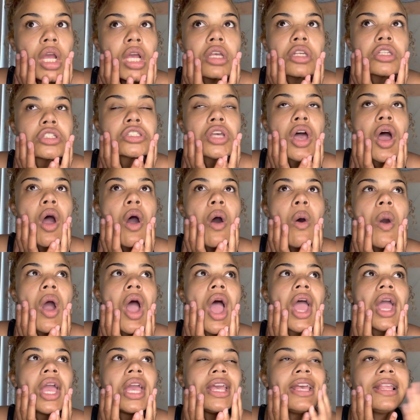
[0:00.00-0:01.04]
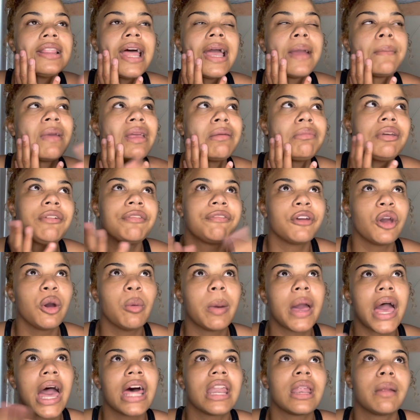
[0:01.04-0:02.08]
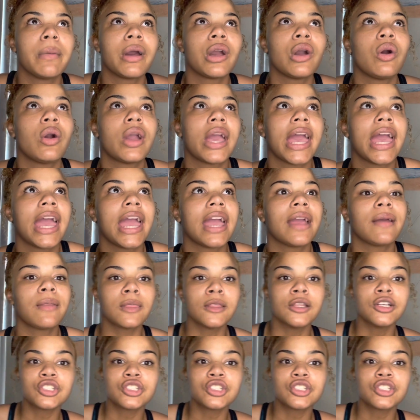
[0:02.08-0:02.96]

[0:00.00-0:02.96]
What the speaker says: So, he, like, made me feel bad. I'm like, okay.